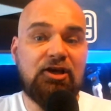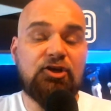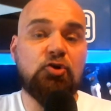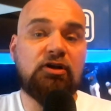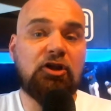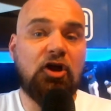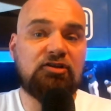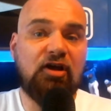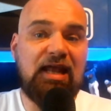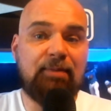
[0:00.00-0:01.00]
Join the Locked
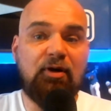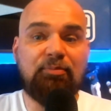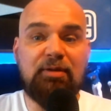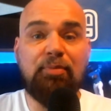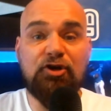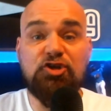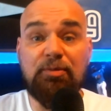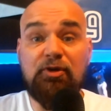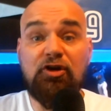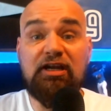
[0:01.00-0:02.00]
On MLB Bunch
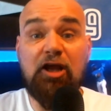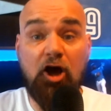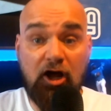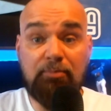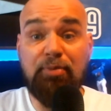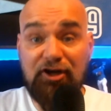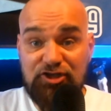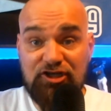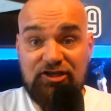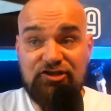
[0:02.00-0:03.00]
community on
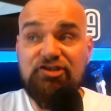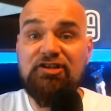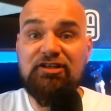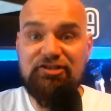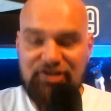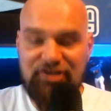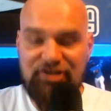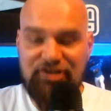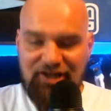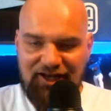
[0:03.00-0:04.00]
Bunches
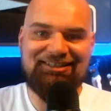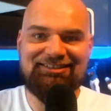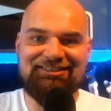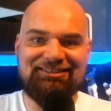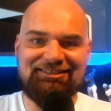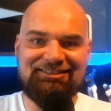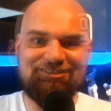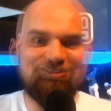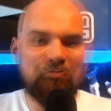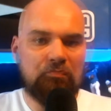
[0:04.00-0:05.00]
today.
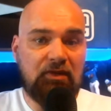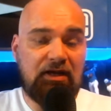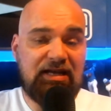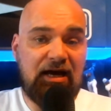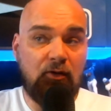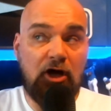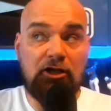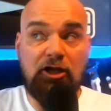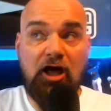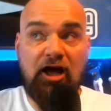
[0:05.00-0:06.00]
Now, a
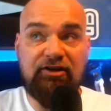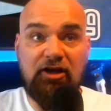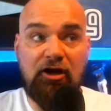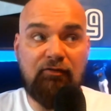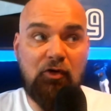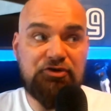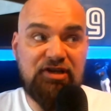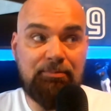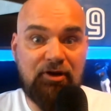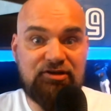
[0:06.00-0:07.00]
lot of Jose
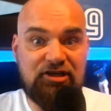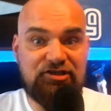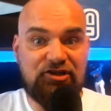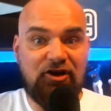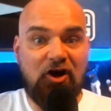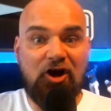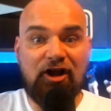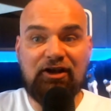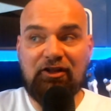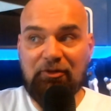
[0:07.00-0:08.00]
Bautista
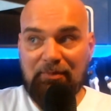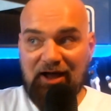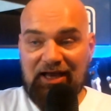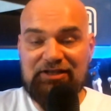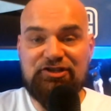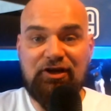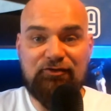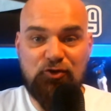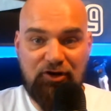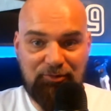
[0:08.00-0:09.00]
on the minds of
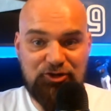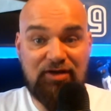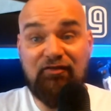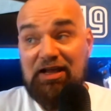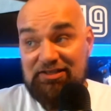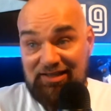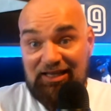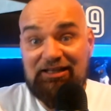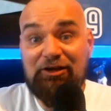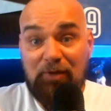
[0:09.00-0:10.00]
Toronto Blue Jay fans
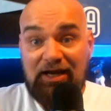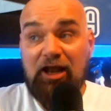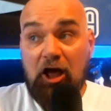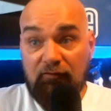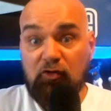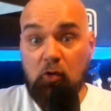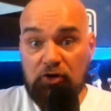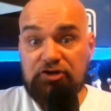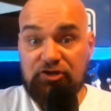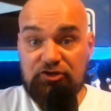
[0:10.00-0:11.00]
lately, right? Of
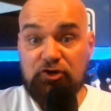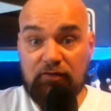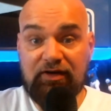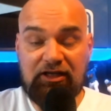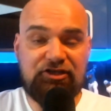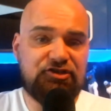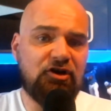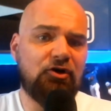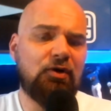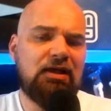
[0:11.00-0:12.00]
course, deservingly
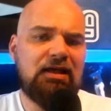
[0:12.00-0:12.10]
so.